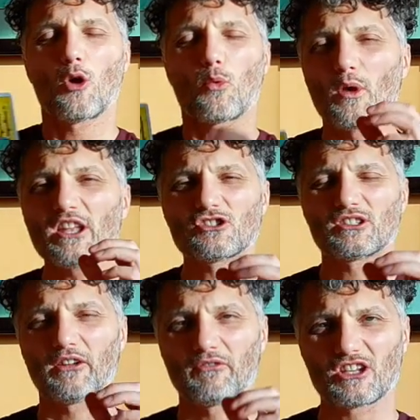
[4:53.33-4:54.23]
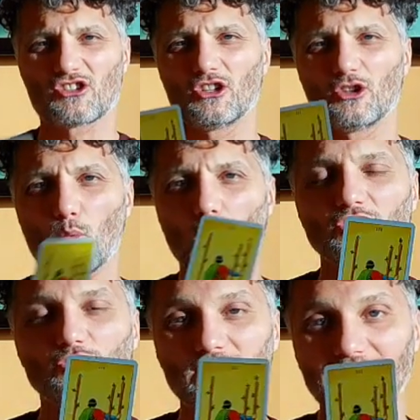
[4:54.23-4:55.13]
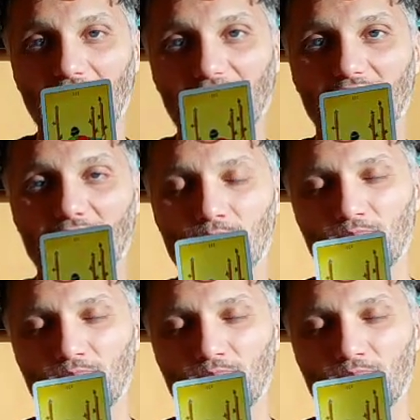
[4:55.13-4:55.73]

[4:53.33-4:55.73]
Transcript: Which direction you want to take.